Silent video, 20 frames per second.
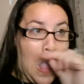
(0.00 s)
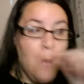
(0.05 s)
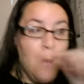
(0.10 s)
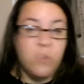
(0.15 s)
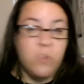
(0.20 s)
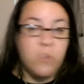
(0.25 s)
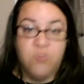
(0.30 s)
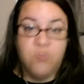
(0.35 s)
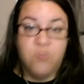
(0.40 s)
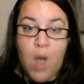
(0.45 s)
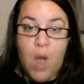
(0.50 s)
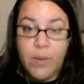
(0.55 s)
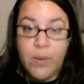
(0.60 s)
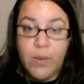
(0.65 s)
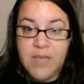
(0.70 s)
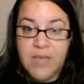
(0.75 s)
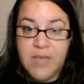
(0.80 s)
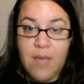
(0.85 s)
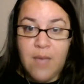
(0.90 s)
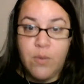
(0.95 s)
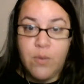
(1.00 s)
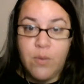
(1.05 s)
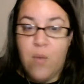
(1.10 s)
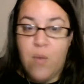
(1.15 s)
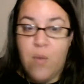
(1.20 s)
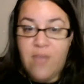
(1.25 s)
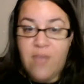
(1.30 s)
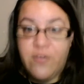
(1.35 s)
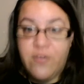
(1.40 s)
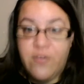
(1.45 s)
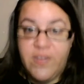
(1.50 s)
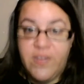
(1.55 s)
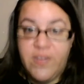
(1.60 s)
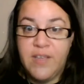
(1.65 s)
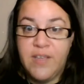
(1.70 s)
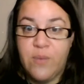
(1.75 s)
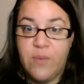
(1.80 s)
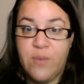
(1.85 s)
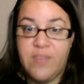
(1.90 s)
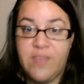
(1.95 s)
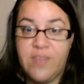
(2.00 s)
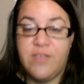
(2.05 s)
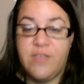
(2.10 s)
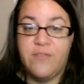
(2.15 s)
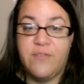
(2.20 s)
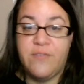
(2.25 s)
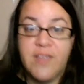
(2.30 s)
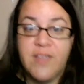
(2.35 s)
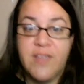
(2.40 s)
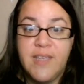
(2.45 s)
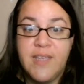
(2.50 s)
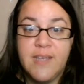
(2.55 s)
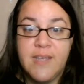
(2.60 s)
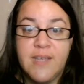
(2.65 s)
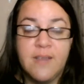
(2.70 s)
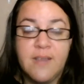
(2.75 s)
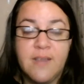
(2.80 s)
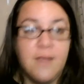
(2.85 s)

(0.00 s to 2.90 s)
what's wrong with them and why they're feeling the way that they're feeling,